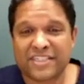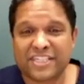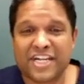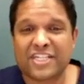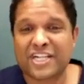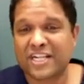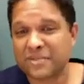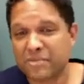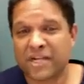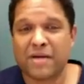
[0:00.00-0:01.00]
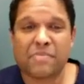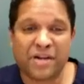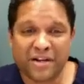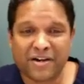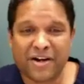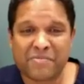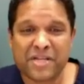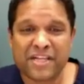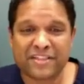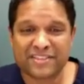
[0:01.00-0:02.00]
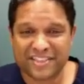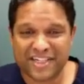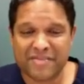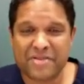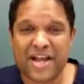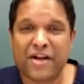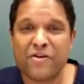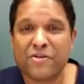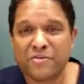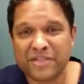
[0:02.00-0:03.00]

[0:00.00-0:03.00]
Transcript: Shake Shack to pick up our meal to come back home,